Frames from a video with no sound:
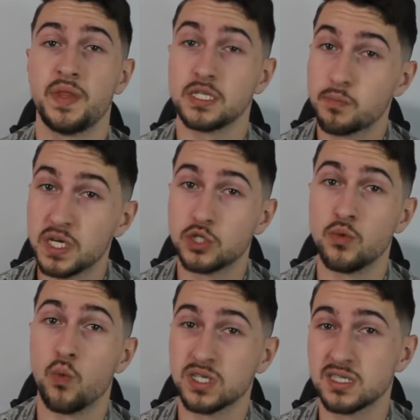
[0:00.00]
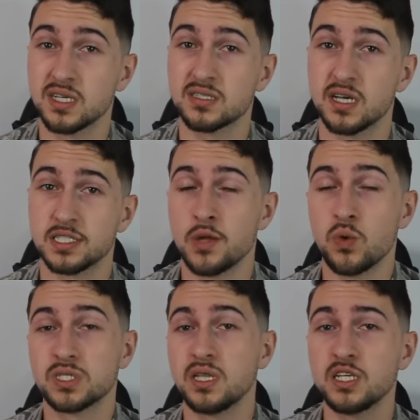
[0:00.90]
This mission was a success and
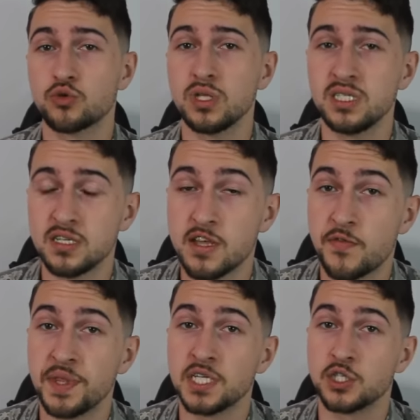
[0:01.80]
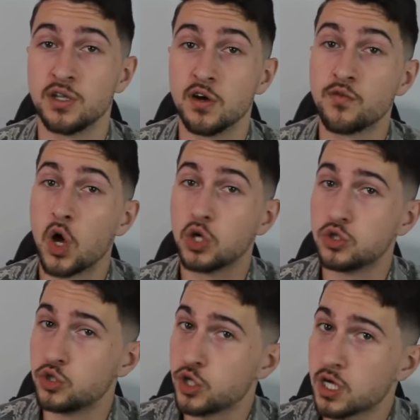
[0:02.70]
was literally the definition of
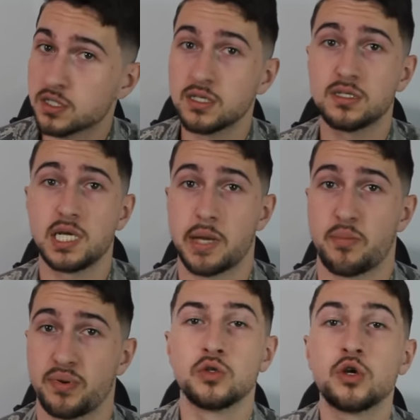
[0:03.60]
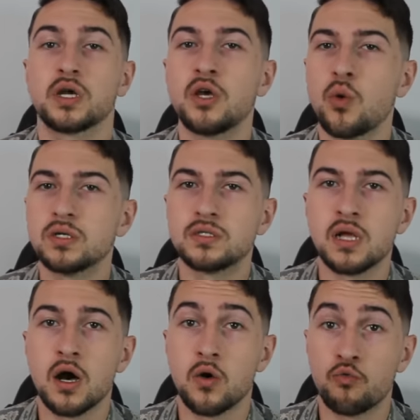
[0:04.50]
just a tip. Turkey was
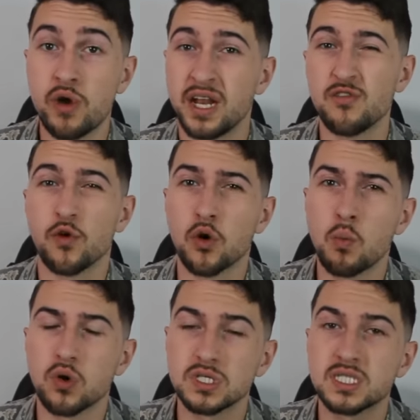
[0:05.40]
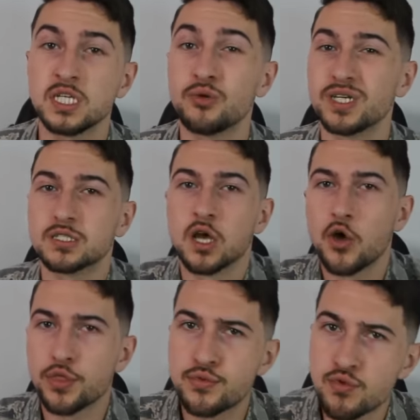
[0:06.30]
now ready for a more serious
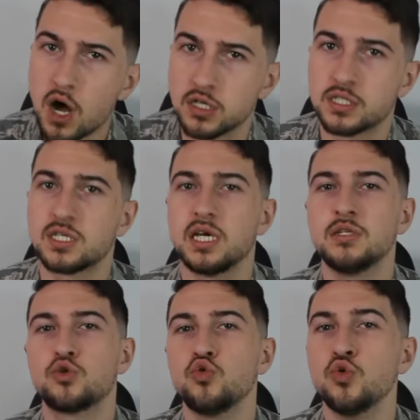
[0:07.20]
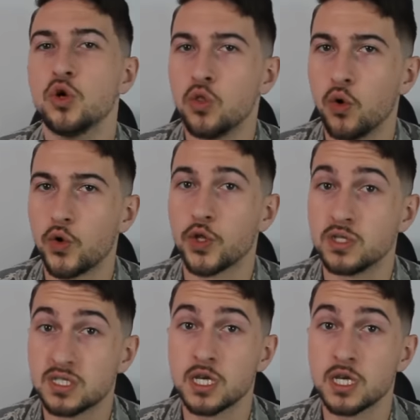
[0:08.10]
thrust into northern